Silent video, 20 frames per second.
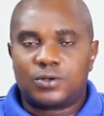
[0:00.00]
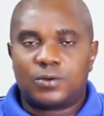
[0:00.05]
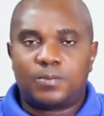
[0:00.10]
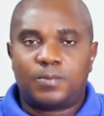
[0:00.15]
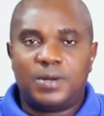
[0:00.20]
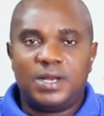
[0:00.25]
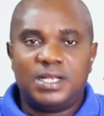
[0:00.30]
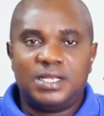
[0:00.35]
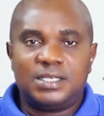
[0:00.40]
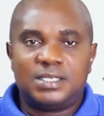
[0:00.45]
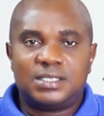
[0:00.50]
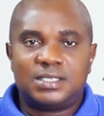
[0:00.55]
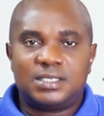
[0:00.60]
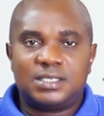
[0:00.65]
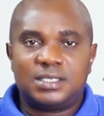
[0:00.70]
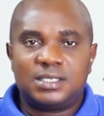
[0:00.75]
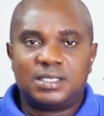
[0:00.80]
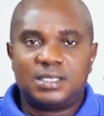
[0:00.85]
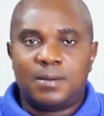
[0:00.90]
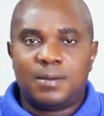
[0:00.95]
So
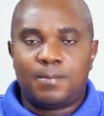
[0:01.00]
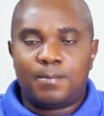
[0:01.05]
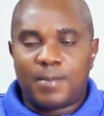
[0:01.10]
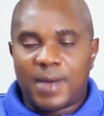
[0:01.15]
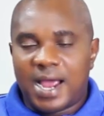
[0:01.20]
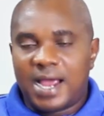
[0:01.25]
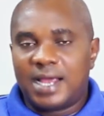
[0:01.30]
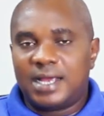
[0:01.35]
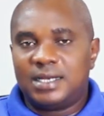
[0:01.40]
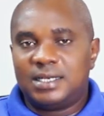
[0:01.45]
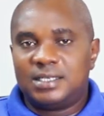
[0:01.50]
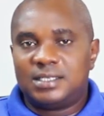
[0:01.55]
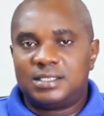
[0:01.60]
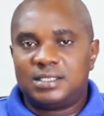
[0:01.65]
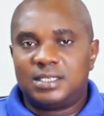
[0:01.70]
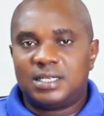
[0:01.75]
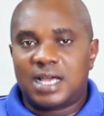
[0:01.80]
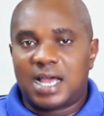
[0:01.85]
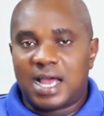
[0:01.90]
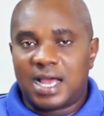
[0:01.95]
please
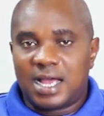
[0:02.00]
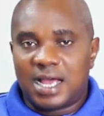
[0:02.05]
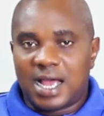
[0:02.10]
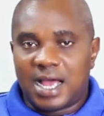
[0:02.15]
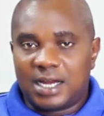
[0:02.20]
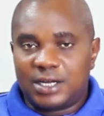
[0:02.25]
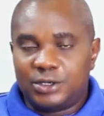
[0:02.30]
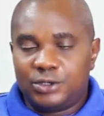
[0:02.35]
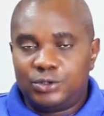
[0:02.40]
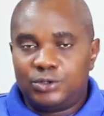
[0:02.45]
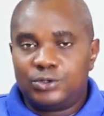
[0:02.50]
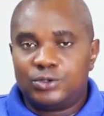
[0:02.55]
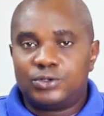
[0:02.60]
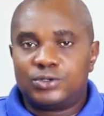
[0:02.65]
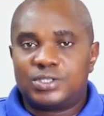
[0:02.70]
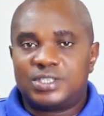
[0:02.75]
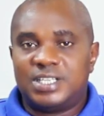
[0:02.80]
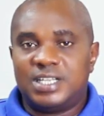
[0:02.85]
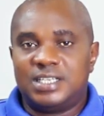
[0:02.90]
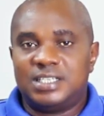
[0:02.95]
mind and
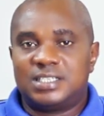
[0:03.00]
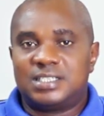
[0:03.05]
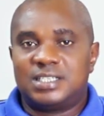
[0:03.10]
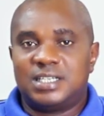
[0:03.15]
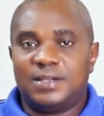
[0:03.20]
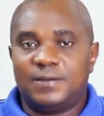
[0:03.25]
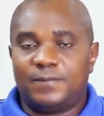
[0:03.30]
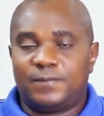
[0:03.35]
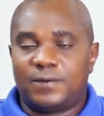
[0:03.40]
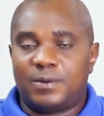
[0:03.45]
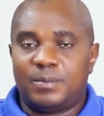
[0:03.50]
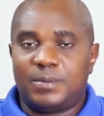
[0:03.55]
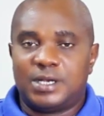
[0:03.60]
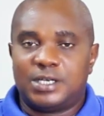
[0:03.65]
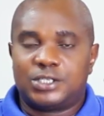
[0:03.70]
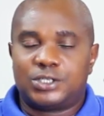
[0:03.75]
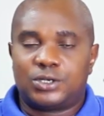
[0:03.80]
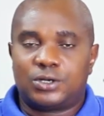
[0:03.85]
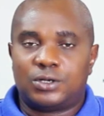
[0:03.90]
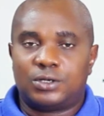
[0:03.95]
use this
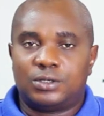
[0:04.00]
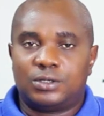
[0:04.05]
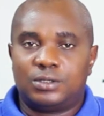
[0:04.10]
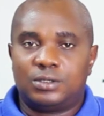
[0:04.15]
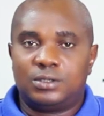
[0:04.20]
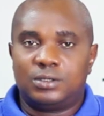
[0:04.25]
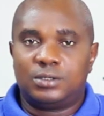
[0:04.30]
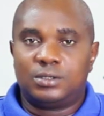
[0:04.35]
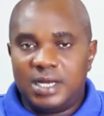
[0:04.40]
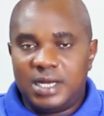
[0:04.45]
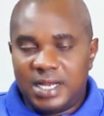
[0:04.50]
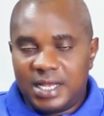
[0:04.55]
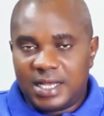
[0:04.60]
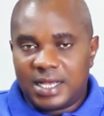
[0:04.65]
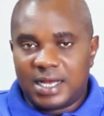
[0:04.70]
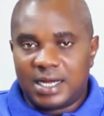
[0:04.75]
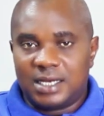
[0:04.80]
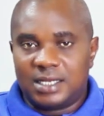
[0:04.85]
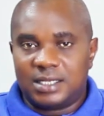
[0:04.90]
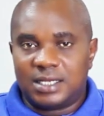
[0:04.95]
information
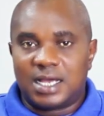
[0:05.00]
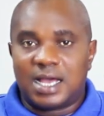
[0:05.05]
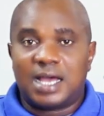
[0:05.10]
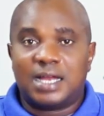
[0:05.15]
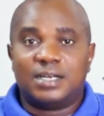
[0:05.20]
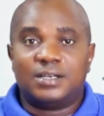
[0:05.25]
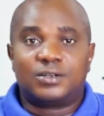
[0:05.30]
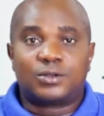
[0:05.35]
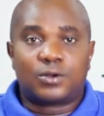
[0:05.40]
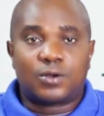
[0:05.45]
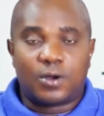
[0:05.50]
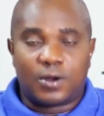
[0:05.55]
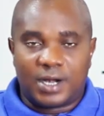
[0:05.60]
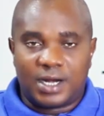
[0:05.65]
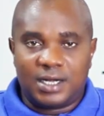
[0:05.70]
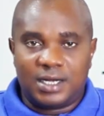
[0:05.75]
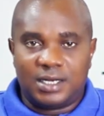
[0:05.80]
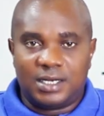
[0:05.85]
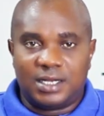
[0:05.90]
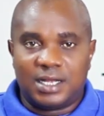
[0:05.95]
legally and
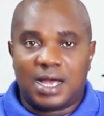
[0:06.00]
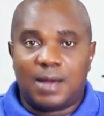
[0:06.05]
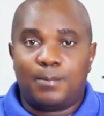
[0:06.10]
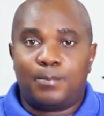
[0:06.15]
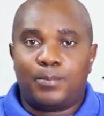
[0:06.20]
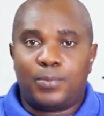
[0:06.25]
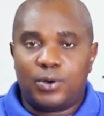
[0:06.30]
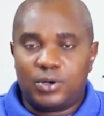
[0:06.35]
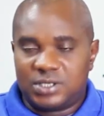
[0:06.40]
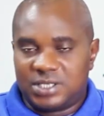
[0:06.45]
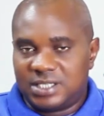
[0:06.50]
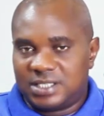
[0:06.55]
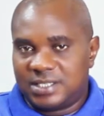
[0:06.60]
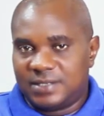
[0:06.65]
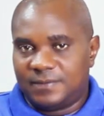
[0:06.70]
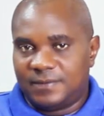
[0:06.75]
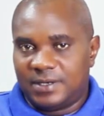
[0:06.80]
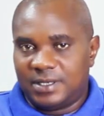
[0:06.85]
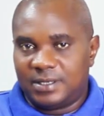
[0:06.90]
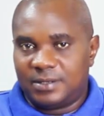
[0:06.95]
correctly and
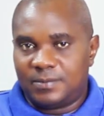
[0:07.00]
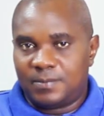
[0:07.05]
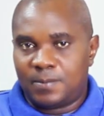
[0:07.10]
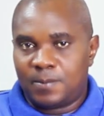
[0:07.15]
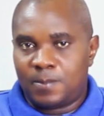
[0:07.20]
positively.